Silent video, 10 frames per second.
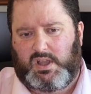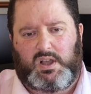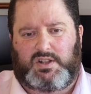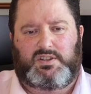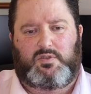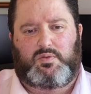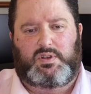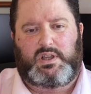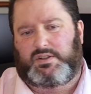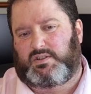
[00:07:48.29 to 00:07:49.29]
I don't
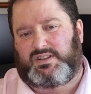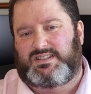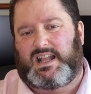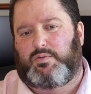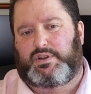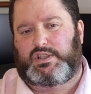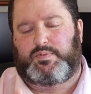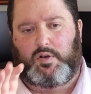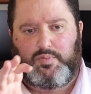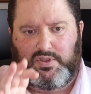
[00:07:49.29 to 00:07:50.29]
know exactly what it is,
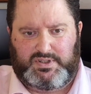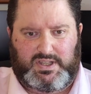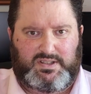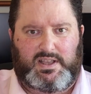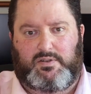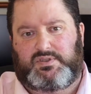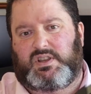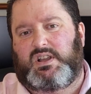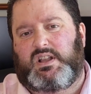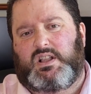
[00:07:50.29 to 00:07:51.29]
but I'll put the details
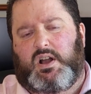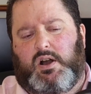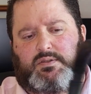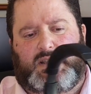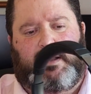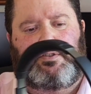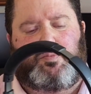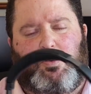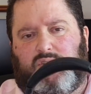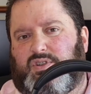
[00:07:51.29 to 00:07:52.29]
down in the
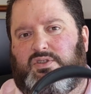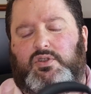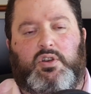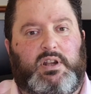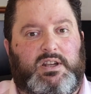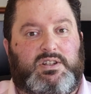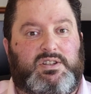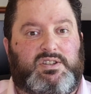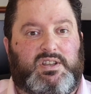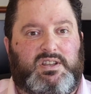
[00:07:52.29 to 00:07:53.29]
box so you can actually
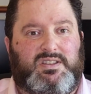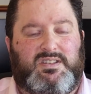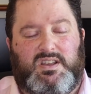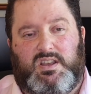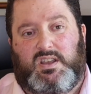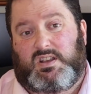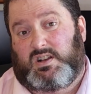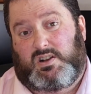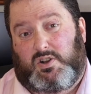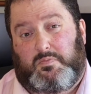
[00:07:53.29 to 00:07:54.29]
see.
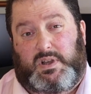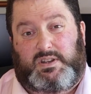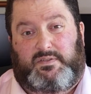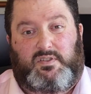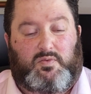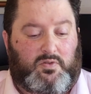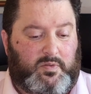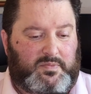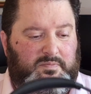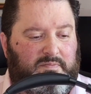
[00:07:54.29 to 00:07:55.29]
And if you want
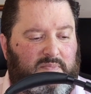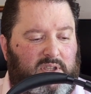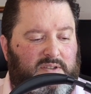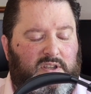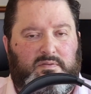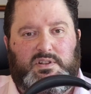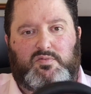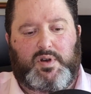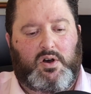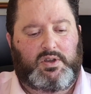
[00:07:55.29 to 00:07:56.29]
them, get yourself a little
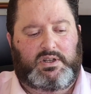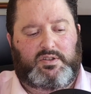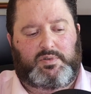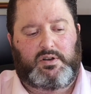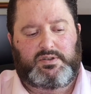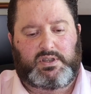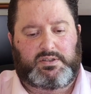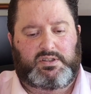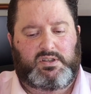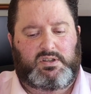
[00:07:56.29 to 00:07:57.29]
bargain in the
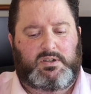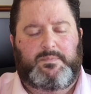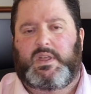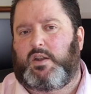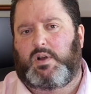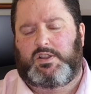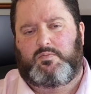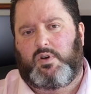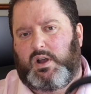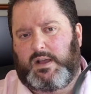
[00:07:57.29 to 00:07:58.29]
process. Anyway, you
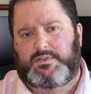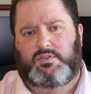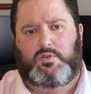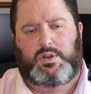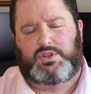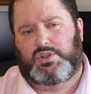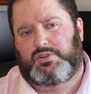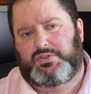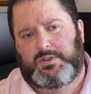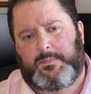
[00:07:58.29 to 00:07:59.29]
might have some
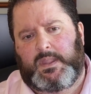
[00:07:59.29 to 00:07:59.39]
questions.